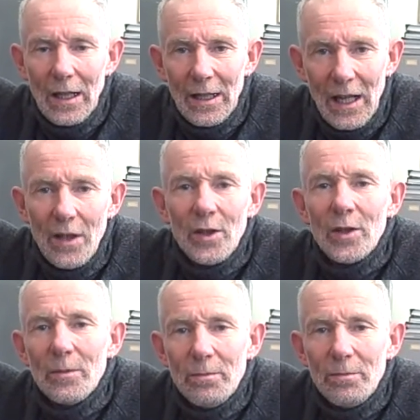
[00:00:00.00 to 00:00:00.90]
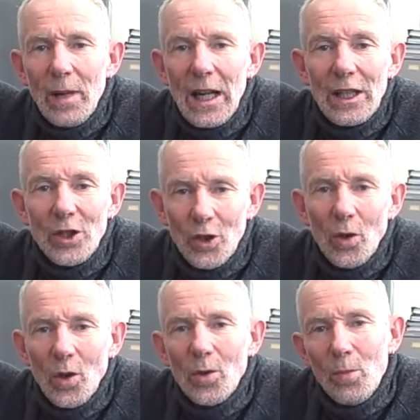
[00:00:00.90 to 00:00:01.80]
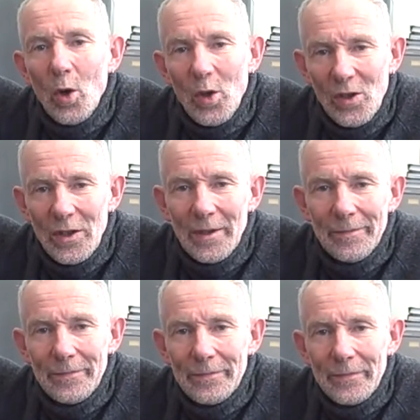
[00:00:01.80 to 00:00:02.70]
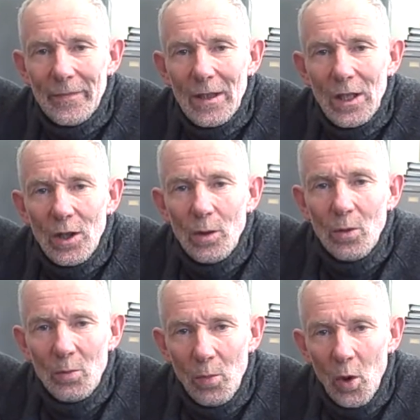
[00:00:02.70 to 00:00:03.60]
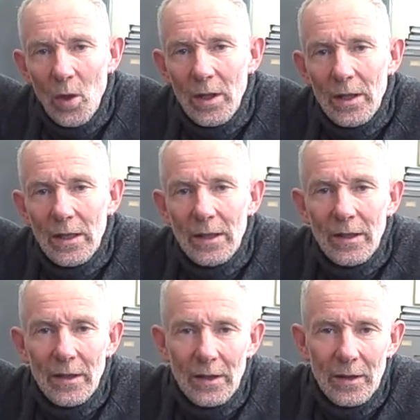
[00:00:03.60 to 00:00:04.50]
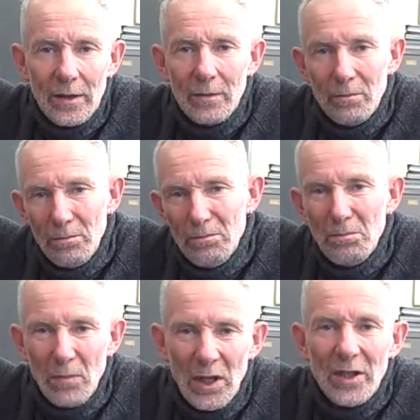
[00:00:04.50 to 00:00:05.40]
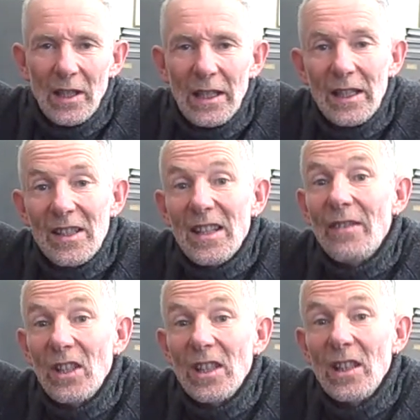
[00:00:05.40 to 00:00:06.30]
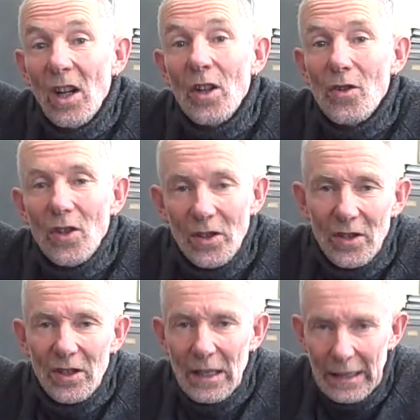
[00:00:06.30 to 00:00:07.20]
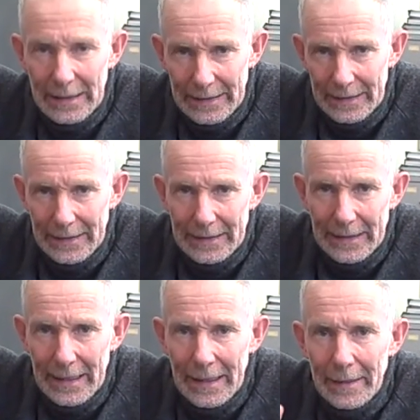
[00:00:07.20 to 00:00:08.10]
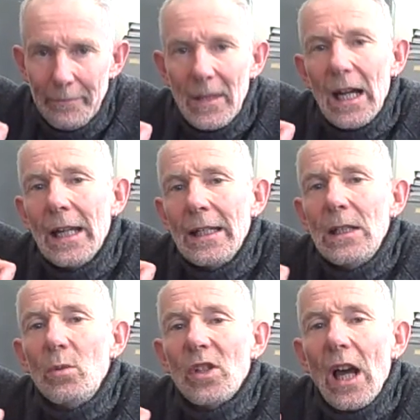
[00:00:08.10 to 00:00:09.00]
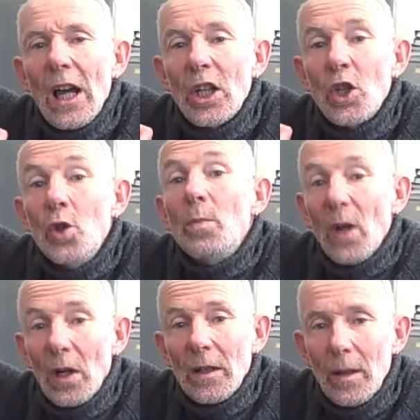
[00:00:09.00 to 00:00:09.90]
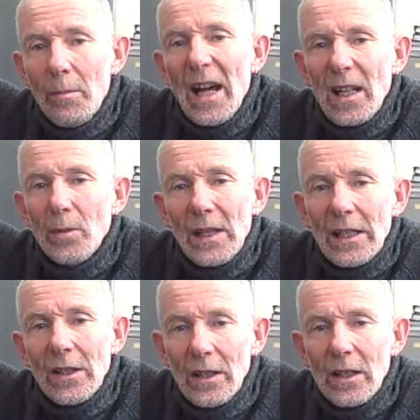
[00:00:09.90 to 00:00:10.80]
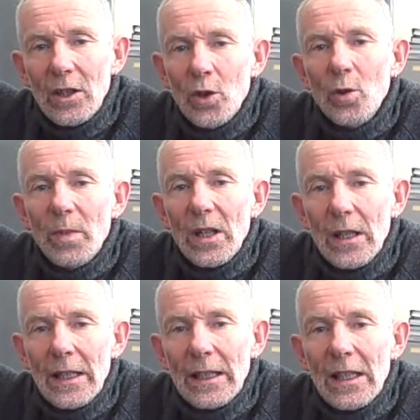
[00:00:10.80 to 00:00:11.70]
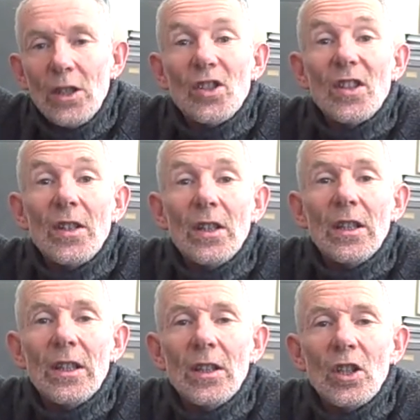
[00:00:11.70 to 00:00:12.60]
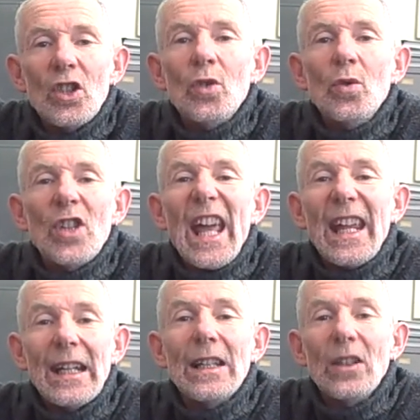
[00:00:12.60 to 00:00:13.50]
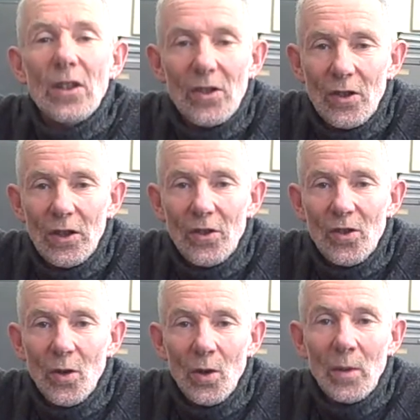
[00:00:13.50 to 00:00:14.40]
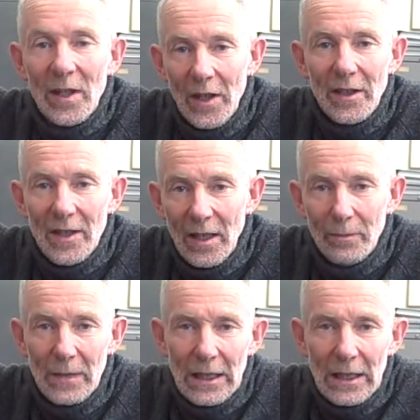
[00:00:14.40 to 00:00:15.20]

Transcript: gathered by Donald Morrison, who was born in the mid to late 1700s. And he was a cooper, a barrel maker, cooper, engaged in the huge herring industry in Stornoway at that time.